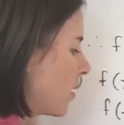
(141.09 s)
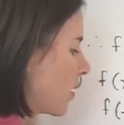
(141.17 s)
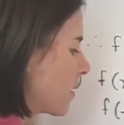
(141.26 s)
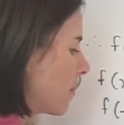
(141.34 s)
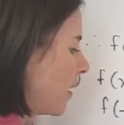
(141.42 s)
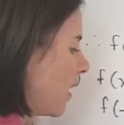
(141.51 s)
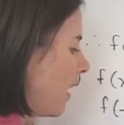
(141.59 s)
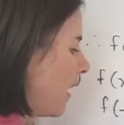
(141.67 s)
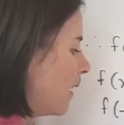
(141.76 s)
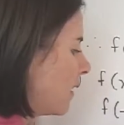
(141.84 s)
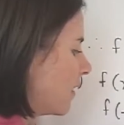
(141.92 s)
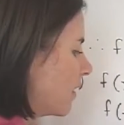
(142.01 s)

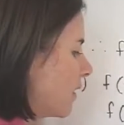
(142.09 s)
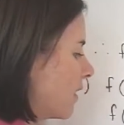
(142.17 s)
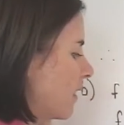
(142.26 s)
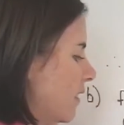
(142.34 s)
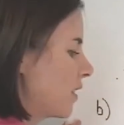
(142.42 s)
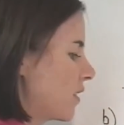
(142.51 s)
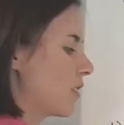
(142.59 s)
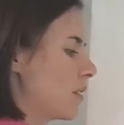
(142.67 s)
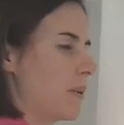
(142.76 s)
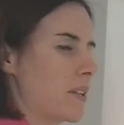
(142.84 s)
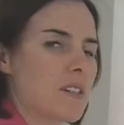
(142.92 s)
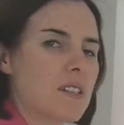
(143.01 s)
multiply to
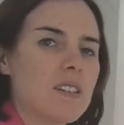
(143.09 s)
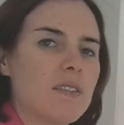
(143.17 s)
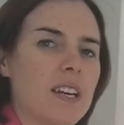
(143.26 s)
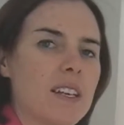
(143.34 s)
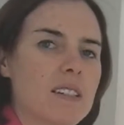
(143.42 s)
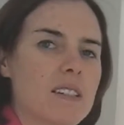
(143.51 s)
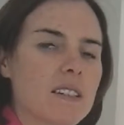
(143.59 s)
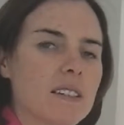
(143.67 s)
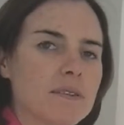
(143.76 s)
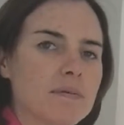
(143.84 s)
a positive answer.